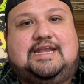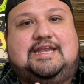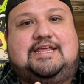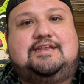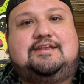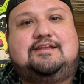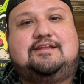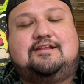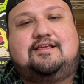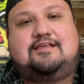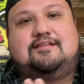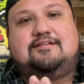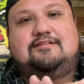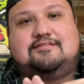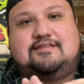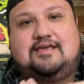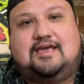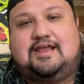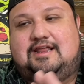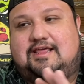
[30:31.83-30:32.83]
it seemed like
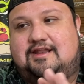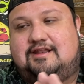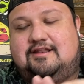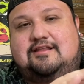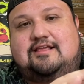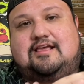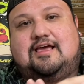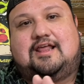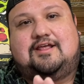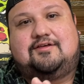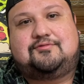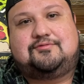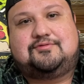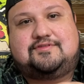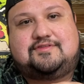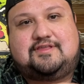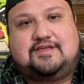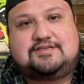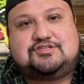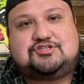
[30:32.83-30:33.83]
our dine
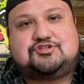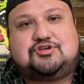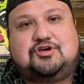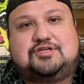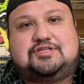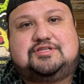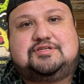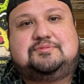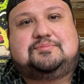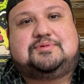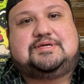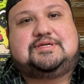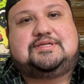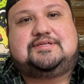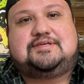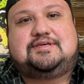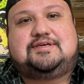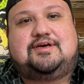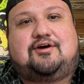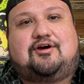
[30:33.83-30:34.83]
in kind of
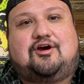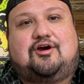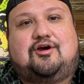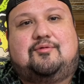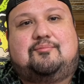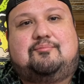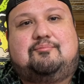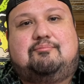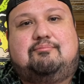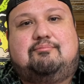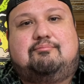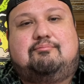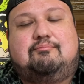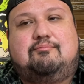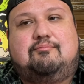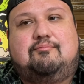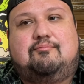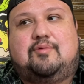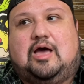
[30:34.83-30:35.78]
was like struggling, but